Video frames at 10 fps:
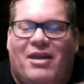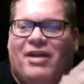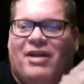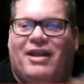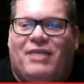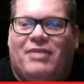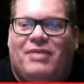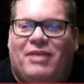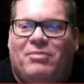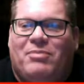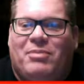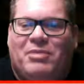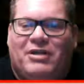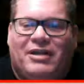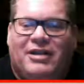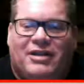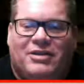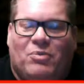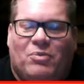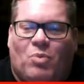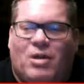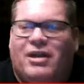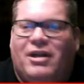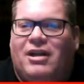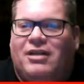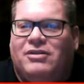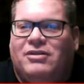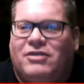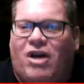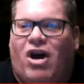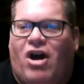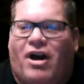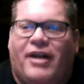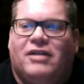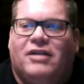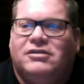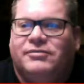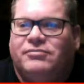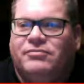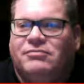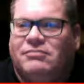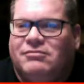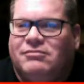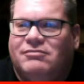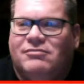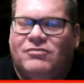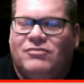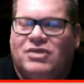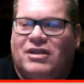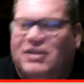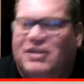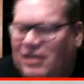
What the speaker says: they would be millionaires in one con. Seriously.